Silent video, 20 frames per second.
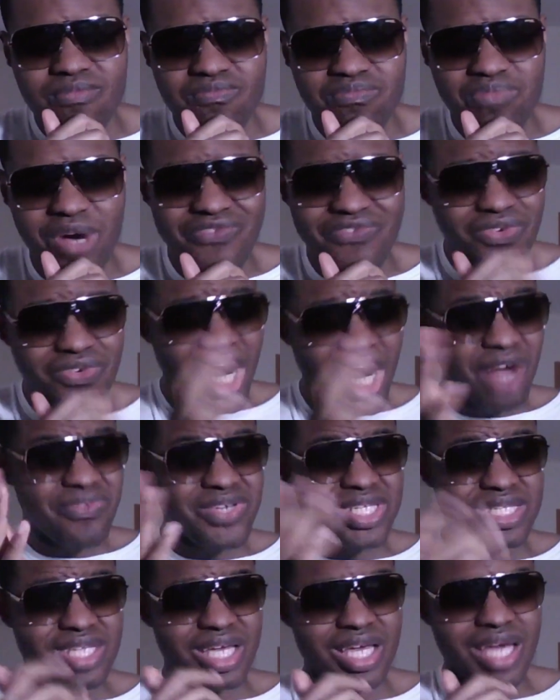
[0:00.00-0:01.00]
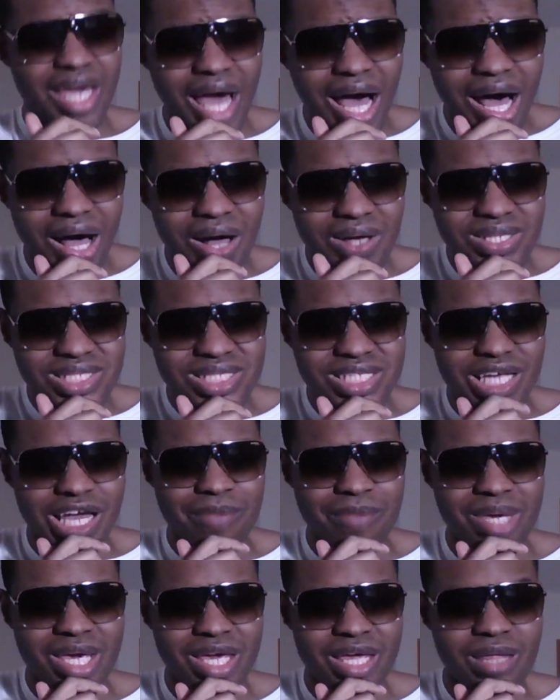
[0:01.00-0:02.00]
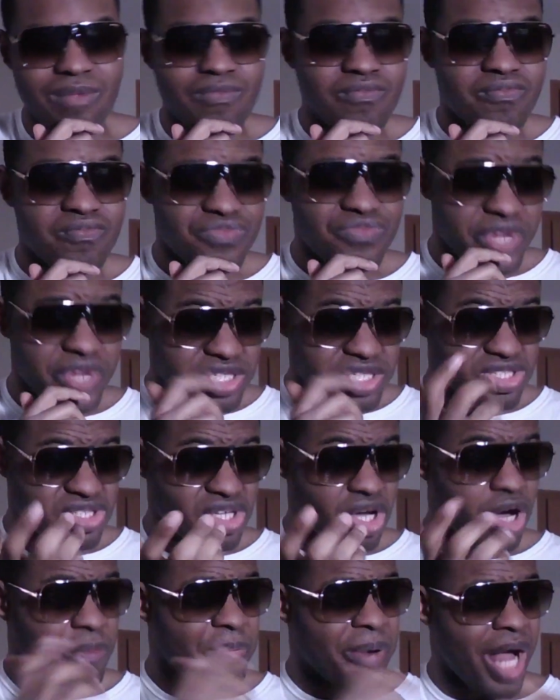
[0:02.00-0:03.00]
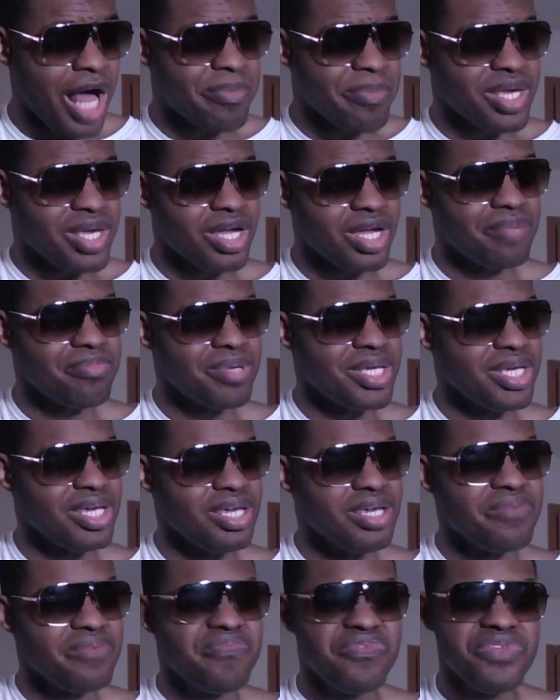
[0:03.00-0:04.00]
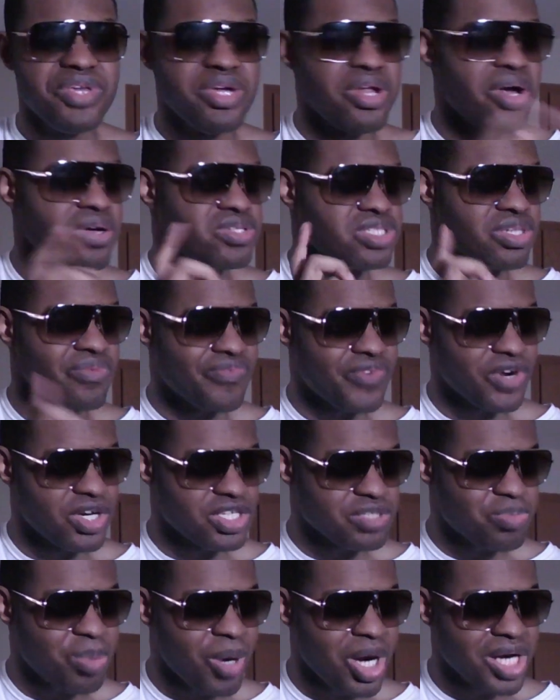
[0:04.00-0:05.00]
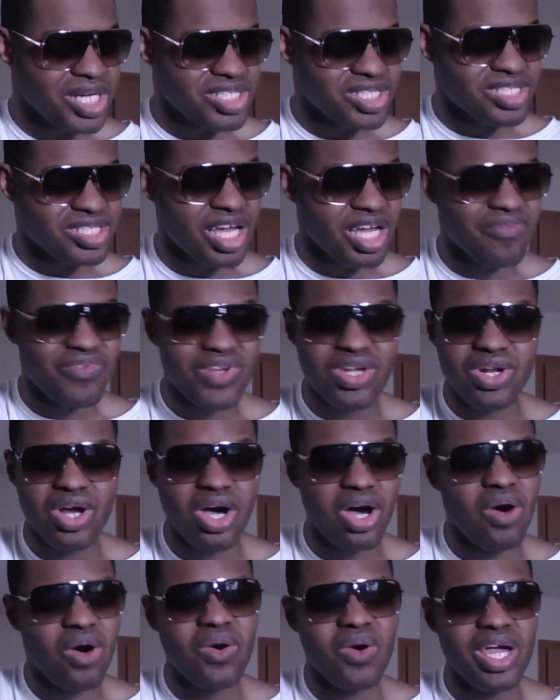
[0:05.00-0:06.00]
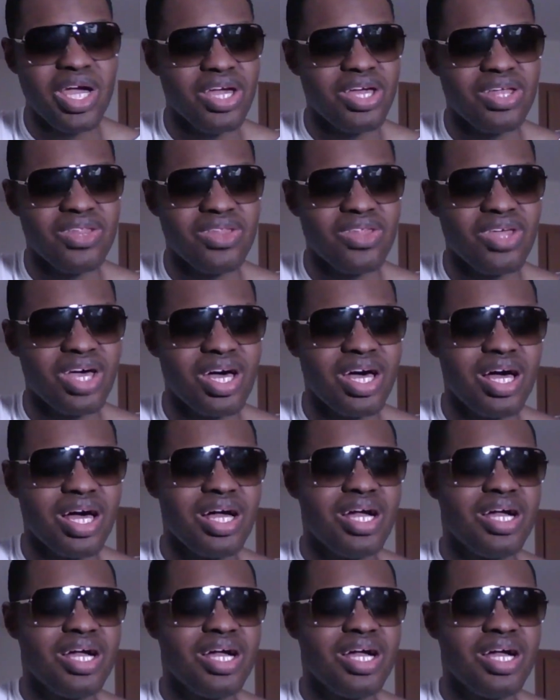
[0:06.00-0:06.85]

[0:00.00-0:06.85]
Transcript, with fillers: But for everything else, I mean, there's still probably going to be, you know, some first-party stuff, you know, in the